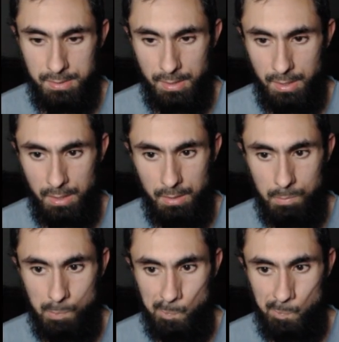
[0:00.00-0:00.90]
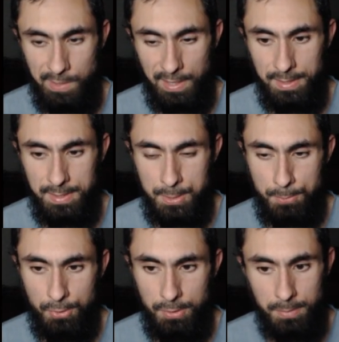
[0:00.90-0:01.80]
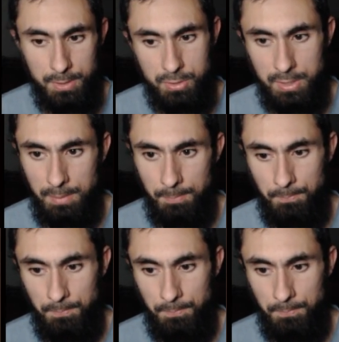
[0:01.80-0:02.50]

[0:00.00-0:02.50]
that is pretty much it.